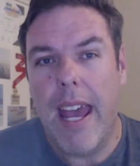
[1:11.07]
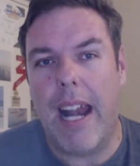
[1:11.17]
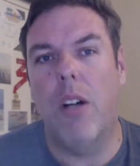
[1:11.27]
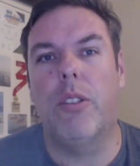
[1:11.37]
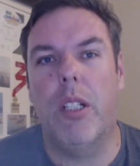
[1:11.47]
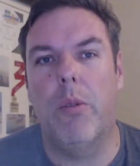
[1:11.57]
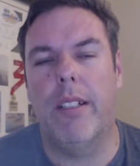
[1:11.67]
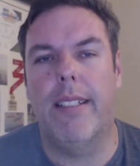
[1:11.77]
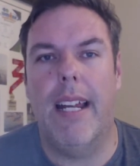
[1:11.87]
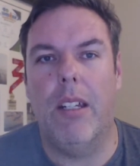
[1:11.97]
And I also
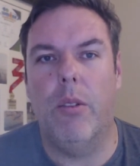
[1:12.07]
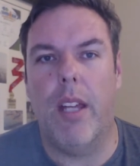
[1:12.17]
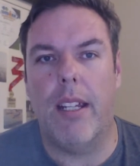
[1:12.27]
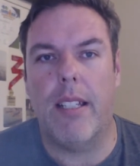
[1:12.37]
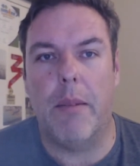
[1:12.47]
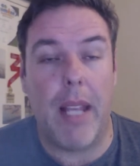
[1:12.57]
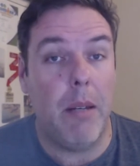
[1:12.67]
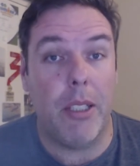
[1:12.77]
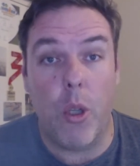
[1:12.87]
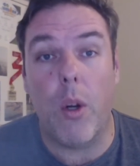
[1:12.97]
want to tell you that I'm
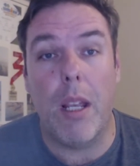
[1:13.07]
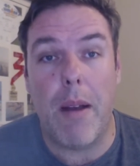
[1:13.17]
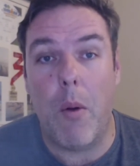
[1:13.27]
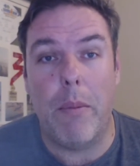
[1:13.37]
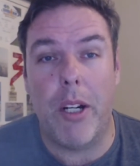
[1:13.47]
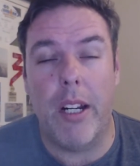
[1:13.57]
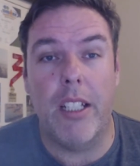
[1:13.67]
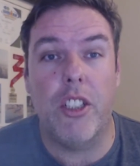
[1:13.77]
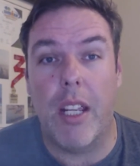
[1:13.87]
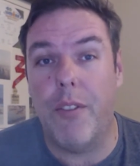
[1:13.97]
going to be talking about WebinarNinja.